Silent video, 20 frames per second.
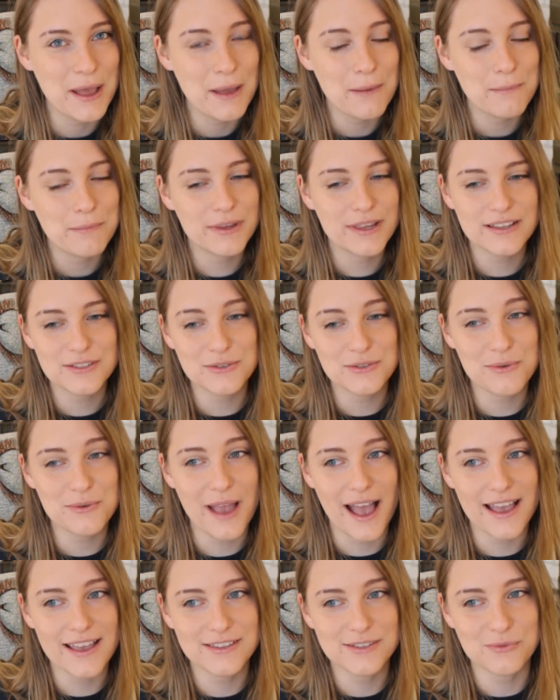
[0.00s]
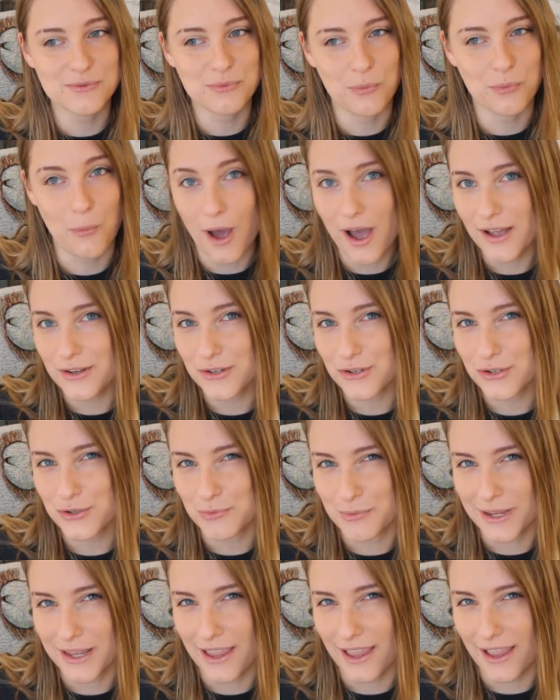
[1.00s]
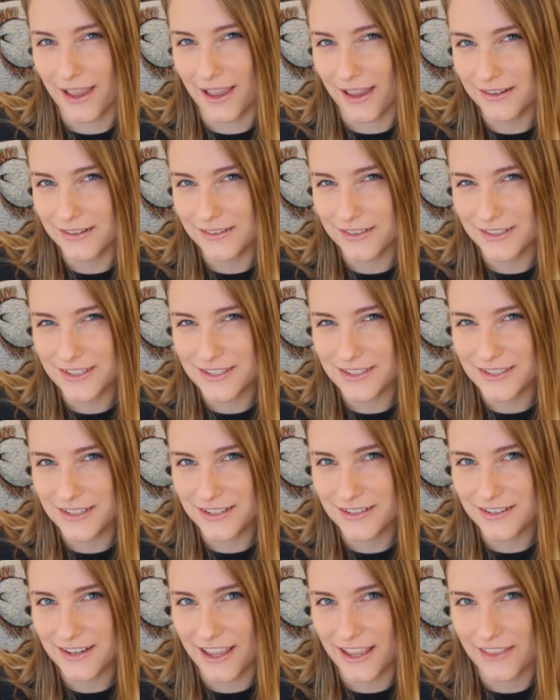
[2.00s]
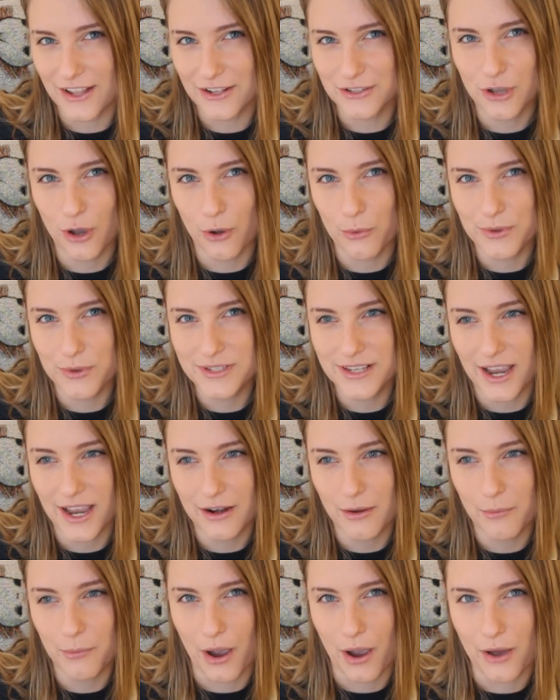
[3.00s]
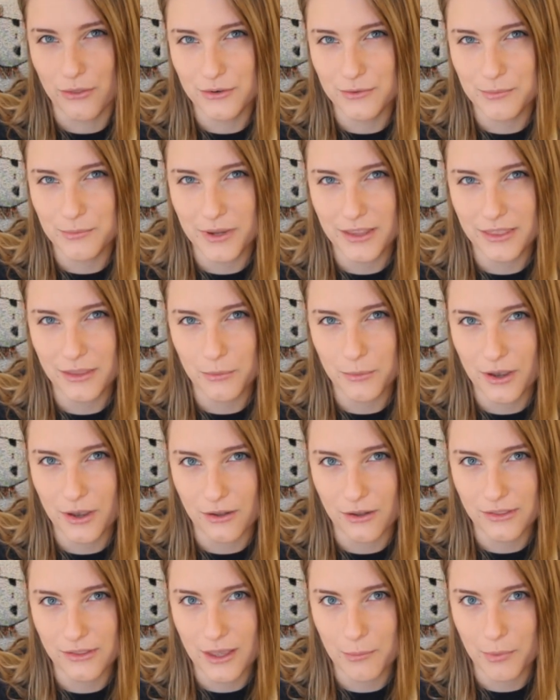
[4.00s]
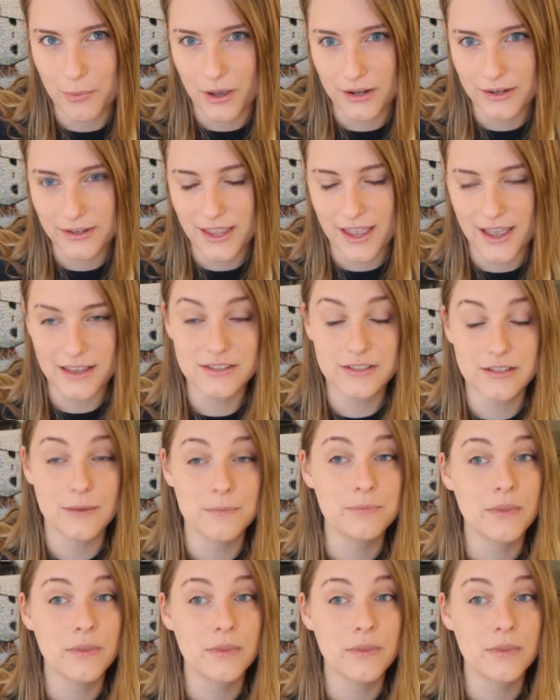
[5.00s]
because you guys watch me and listen, and that's always kind of bothered me that we called that podcast.